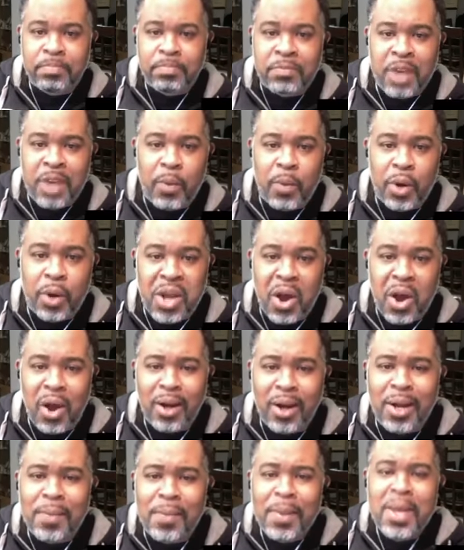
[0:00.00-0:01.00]
Come on,
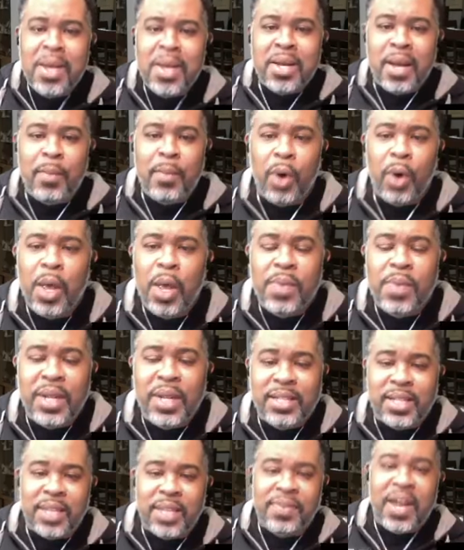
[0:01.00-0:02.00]
y'all. Come on.
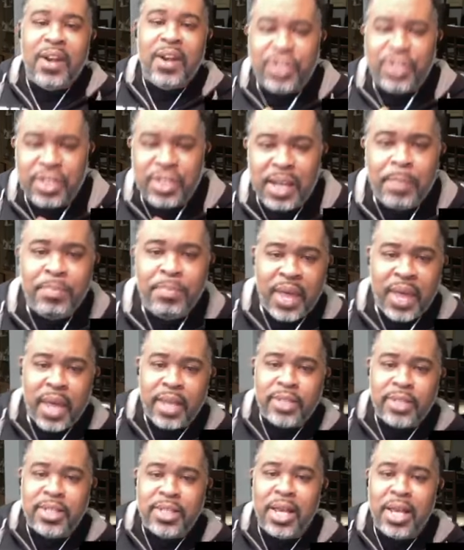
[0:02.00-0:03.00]
Listen, there are some
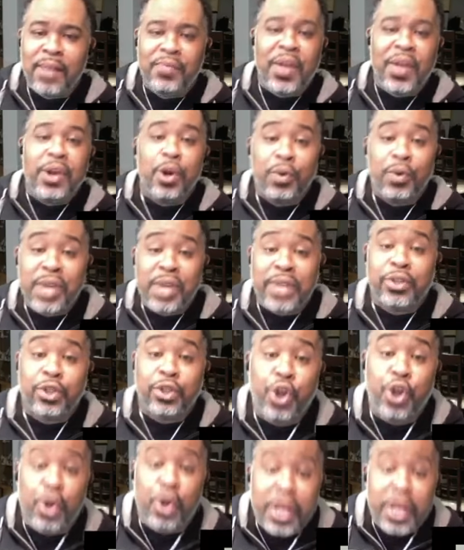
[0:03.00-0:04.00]
things that they don't
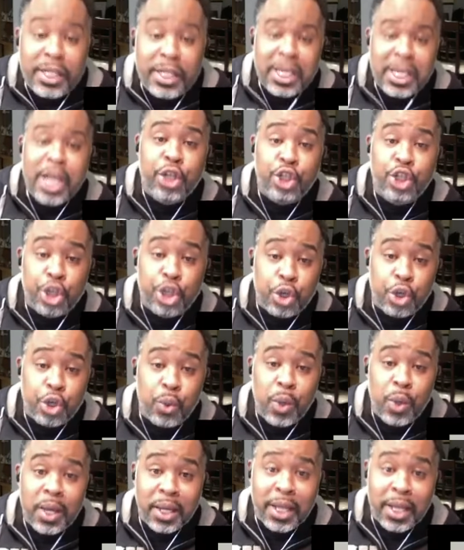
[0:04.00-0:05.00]
necessarily teach
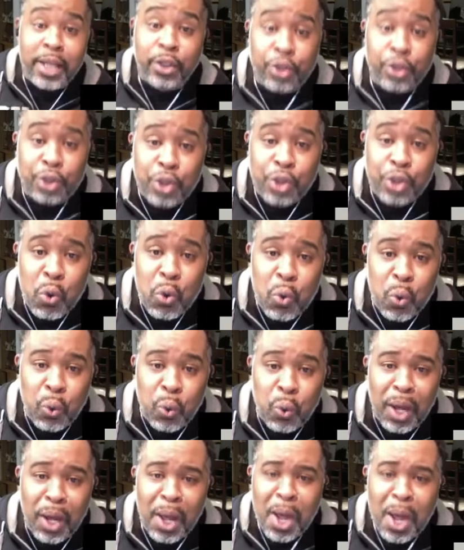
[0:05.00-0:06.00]
you in
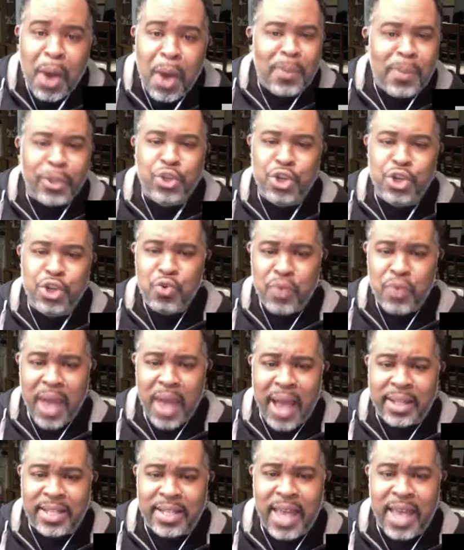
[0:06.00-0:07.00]
school, but you
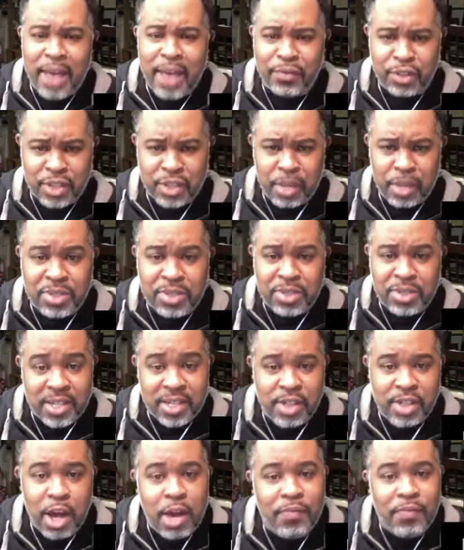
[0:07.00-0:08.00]
got to have some
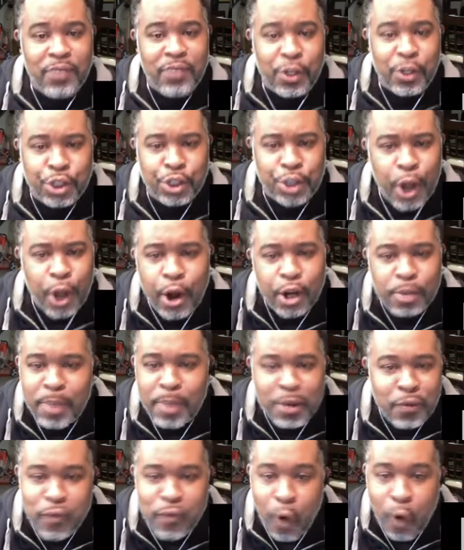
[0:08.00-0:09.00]
sense of
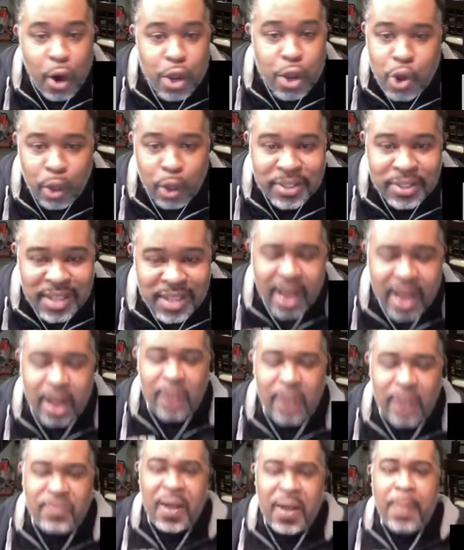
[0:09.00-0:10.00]
discernment for
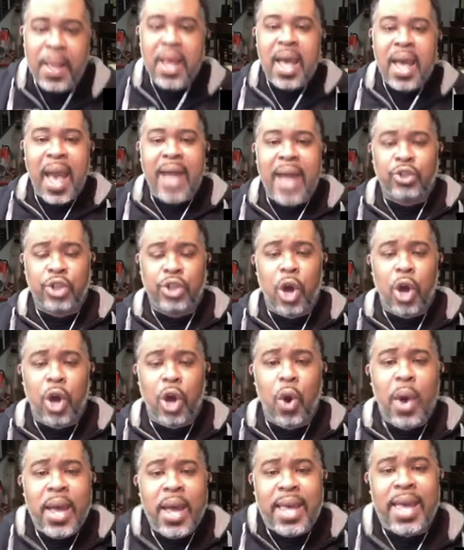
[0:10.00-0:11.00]
yourself. And
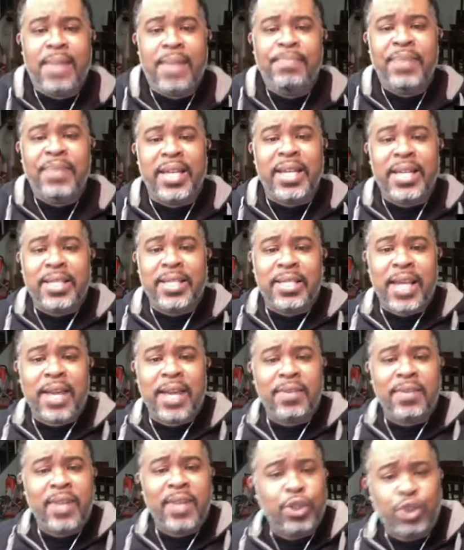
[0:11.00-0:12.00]
so in these
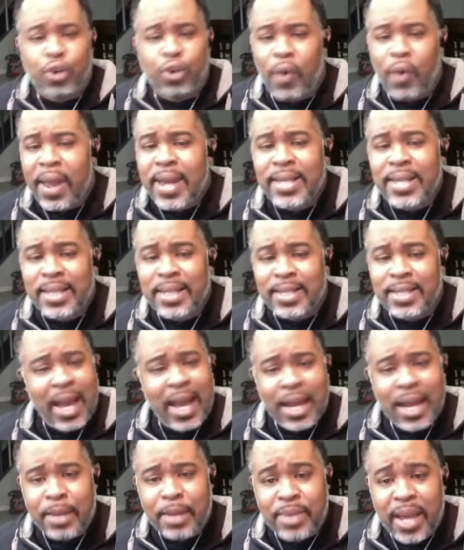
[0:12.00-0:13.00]
in these crazy
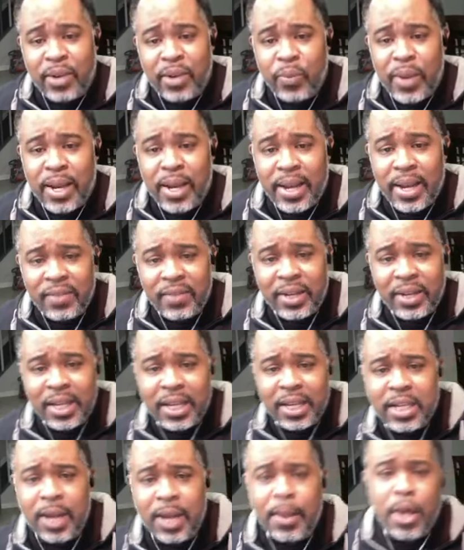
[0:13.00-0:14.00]
times that we're living
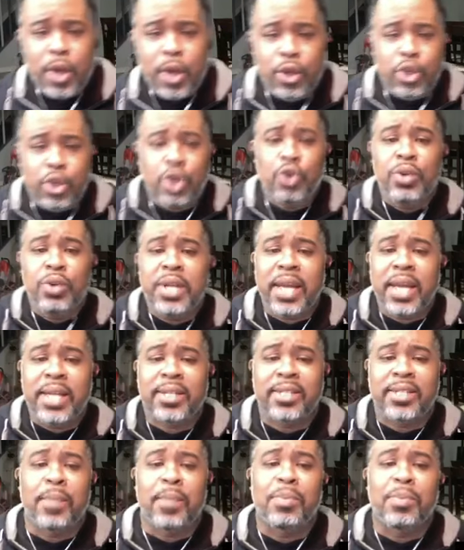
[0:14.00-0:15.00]
in, you need
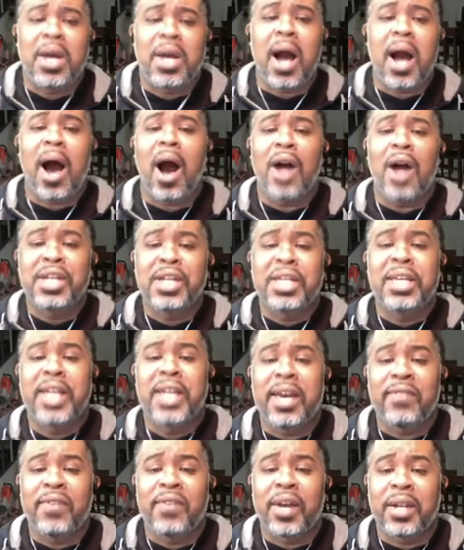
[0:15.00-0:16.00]
some
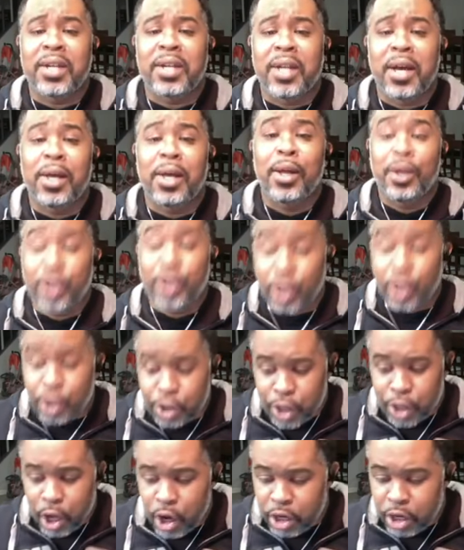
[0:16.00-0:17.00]
God-given
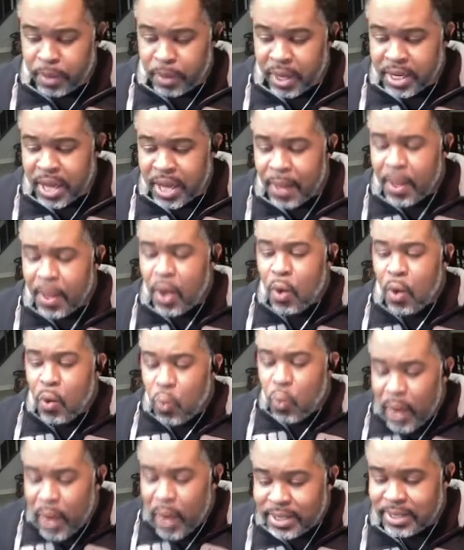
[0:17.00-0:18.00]
discernment,
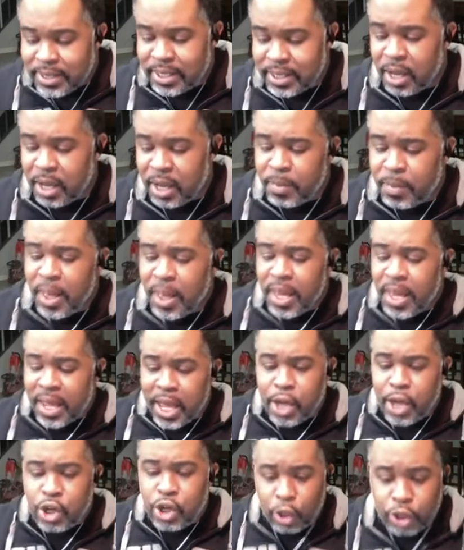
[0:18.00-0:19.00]
wisdom
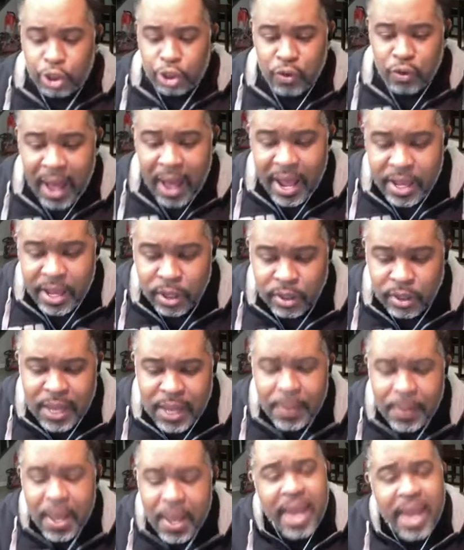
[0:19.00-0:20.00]
in your trials.
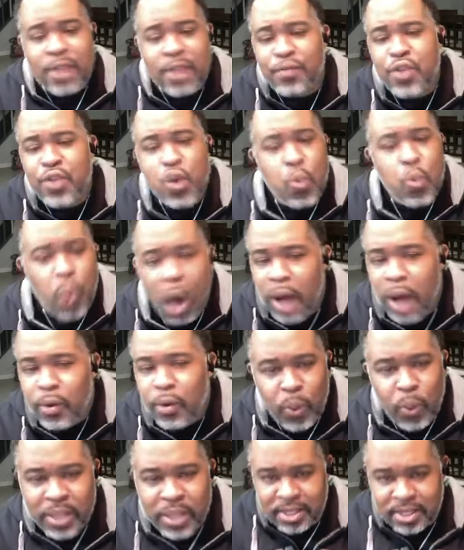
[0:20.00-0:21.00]
And if you want
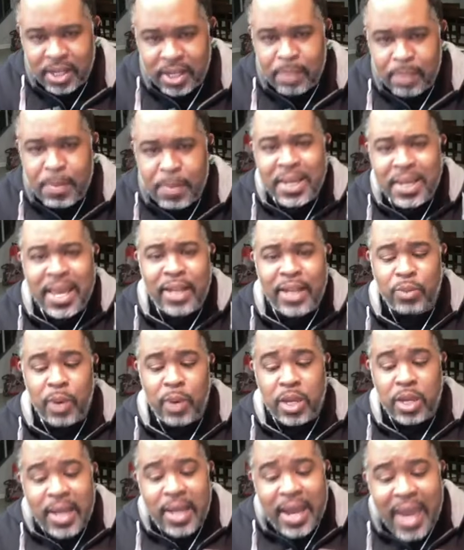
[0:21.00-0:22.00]
wisdom, guess
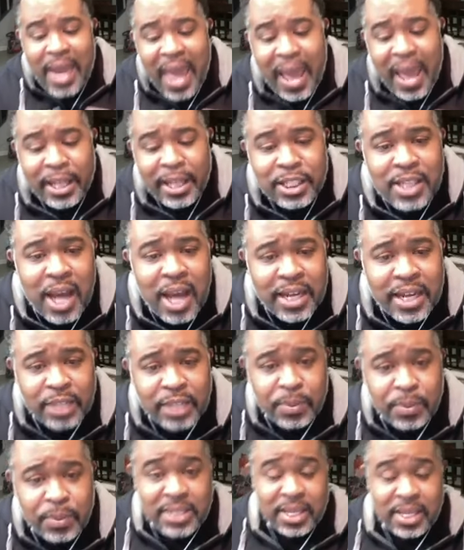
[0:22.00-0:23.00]
what? You got to ask God.
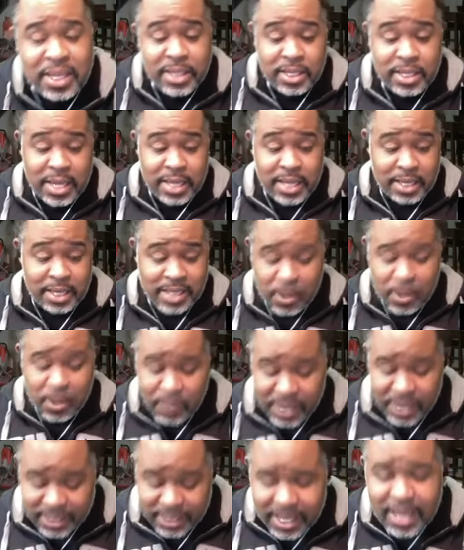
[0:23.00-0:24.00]
That's what he says. Is that
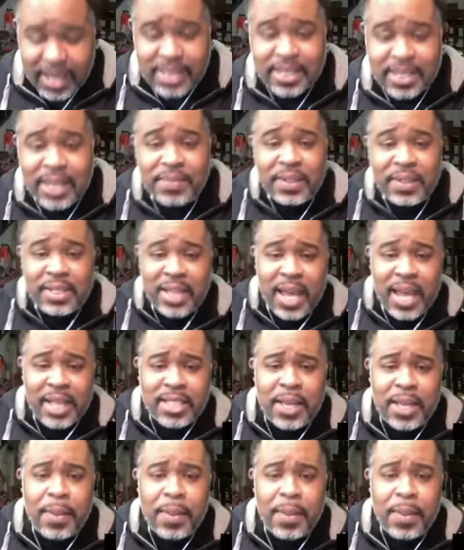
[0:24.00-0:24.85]
what he says in the text?